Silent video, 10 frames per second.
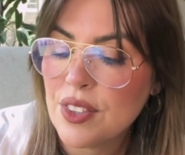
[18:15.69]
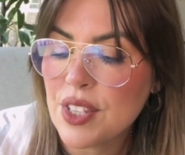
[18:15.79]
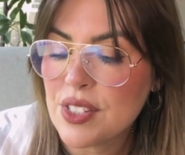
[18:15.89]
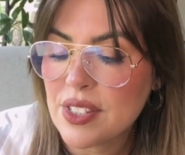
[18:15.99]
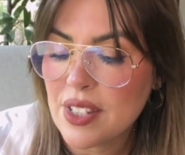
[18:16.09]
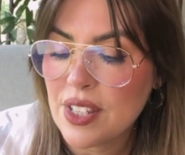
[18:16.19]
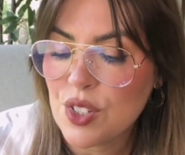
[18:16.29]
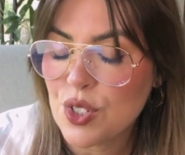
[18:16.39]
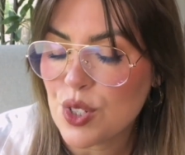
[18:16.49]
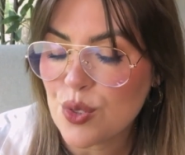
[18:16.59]
This
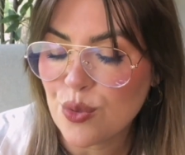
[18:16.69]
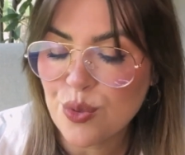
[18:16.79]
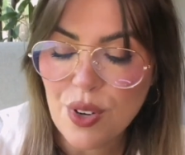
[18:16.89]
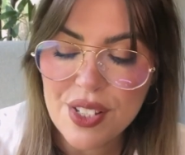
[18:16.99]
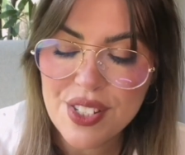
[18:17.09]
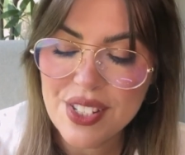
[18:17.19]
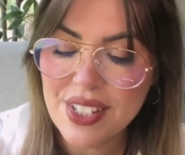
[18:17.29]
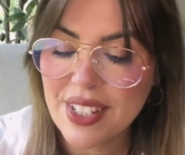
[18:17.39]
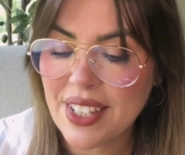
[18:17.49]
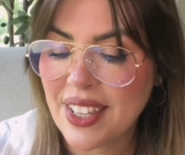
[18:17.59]
is just
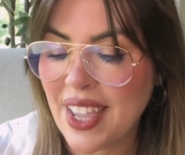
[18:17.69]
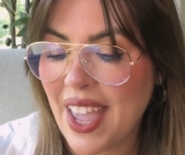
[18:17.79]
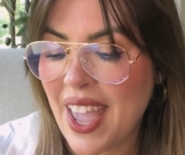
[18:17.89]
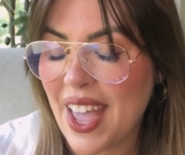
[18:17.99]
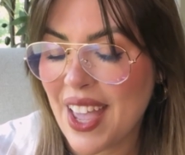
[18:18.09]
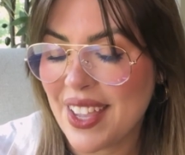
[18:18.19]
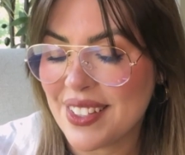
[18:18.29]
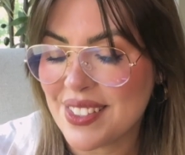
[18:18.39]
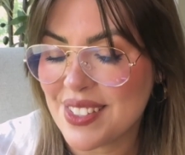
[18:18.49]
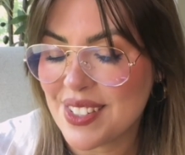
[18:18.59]
rustic
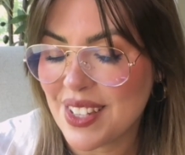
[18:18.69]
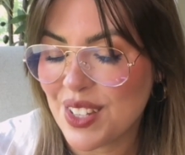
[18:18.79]
and